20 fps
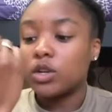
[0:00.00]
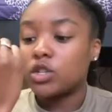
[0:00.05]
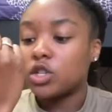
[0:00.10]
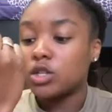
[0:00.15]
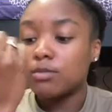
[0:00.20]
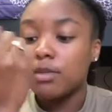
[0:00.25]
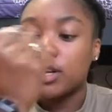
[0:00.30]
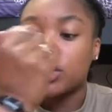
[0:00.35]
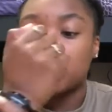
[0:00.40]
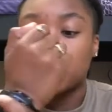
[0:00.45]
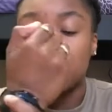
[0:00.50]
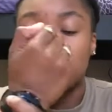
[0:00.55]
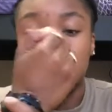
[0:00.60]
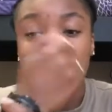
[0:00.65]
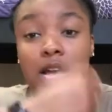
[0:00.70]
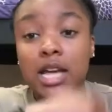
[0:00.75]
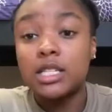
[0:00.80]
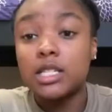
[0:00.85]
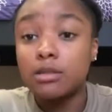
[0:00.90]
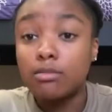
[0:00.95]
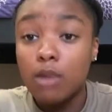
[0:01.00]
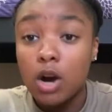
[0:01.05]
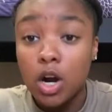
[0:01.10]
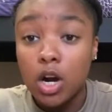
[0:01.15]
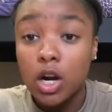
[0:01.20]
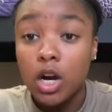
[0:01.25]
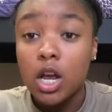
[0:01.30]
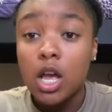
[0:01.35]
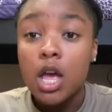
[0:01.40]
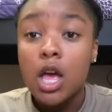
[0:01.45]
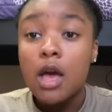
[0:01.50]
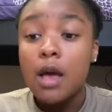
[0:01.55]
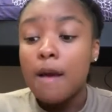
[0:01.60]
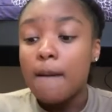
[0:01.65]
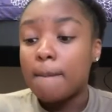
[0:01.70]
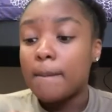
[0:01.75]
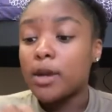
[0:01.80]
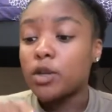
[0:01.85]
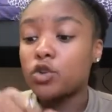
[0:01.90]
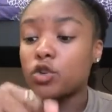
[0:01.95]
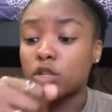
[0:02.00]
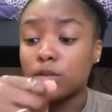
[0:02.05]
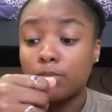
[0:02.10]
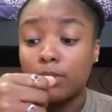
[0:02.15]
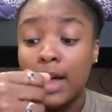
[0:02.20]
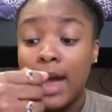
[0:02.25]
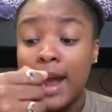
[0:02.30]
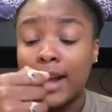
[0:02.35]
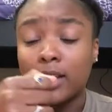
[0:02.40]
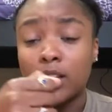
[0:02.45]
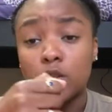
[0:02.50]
Just make sure it's not Smart, make sure it's black.